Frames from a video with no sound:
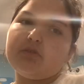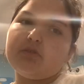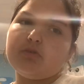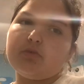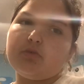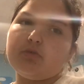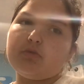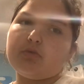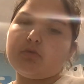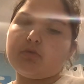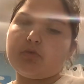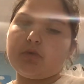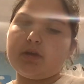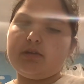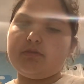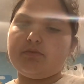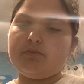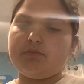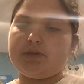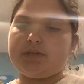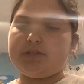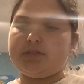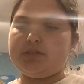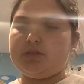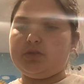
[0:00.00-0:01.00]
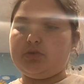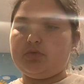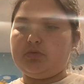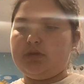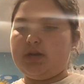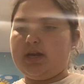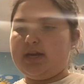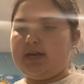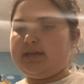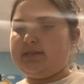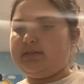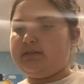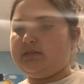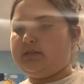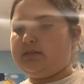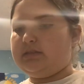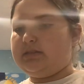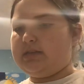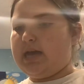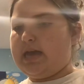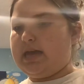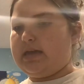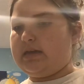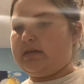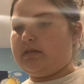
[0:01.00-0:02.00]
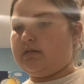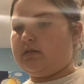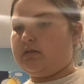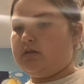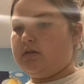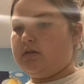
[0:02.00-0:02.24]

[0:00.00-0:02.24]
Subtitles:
a great rest of your night, day,